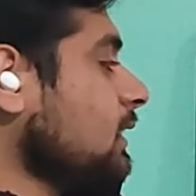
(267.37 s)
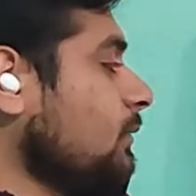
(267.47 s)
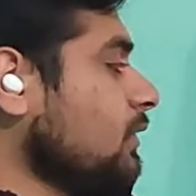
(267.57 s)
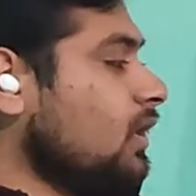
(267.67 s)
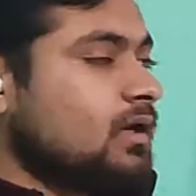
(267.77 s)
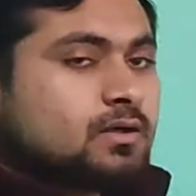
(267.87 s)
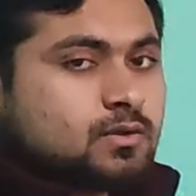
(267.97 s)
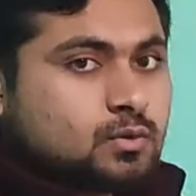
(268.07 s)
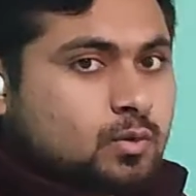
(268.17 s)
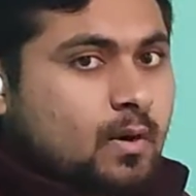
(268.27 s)
here we got
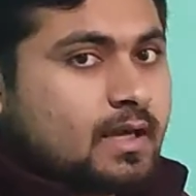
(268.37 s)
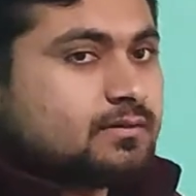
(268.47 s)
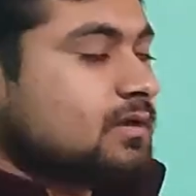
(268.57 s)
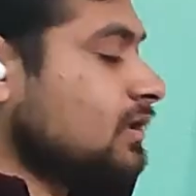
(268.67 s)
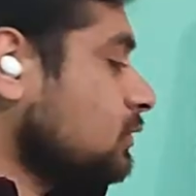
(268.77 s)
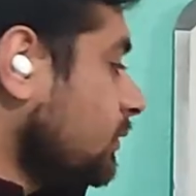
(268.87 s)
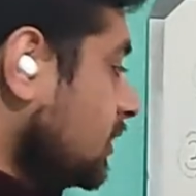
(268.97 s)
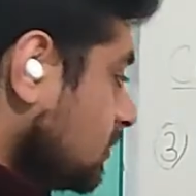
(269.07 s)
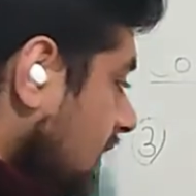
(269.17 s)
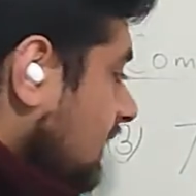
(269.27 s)
2y. So we
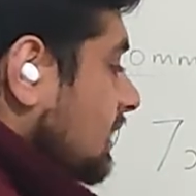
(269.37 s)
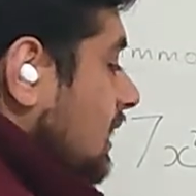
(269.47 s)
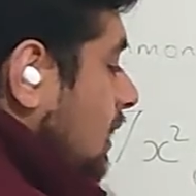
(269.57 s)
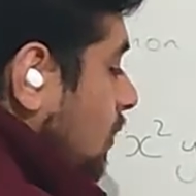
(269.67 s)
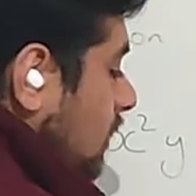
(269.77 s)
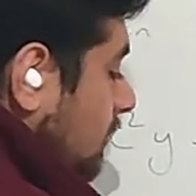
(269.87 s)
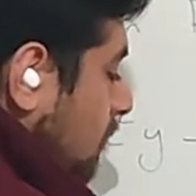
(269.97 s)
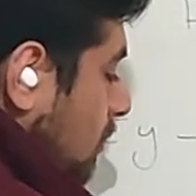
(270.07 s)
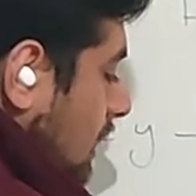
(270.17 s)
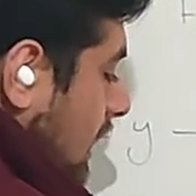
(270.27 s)
need to write 1 more
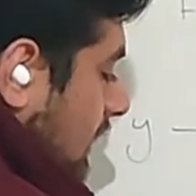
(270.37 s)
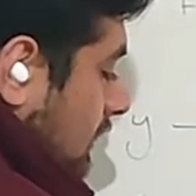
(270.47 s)
y.